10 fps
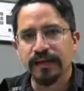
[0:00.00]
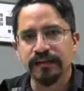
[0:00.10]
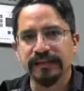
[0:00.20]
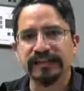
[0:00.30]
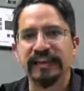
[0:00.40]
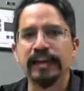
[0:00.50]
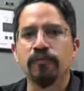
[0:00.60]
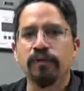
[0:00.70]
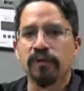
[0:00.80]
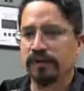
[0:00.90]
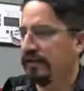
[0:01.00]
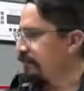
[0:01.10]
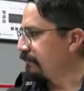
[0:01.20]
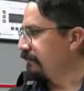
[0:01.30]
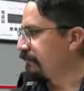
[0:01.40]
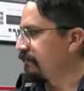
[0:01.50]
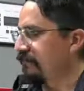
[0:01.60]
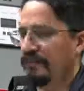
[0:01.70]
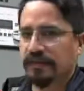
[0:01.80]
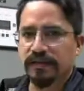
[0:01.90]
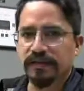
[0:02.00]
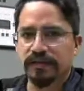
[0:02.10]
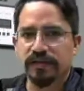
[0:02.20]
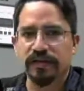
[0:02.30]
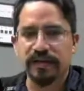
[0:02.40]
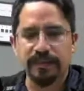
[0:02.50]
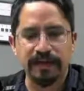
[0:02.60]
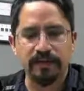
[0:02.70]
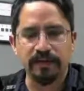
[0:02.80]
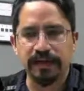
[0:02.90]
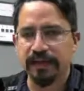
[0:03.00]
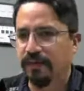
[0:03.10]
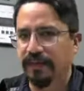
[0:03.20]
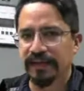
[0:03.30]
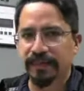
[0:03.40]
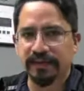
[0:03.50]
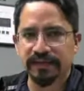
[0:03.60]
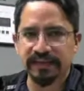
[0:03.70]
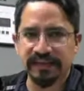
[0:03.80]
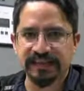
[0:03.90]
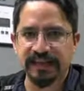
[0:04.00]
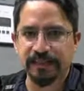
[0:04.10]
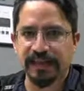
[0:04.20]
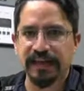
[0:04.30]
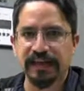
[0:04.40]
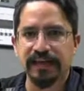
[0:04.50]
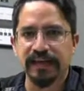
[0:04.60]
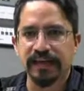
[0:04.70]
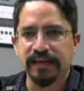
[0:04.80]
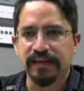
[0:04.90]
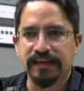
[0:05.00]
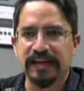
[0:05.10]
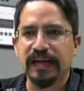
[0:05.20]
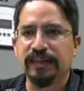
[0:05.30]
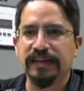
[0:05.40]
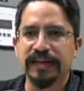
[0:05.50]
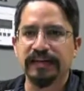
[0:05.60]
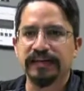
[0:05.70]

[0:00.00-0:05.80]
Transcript: this time we're gonna talk about a little bit about the GCP, the cabinet.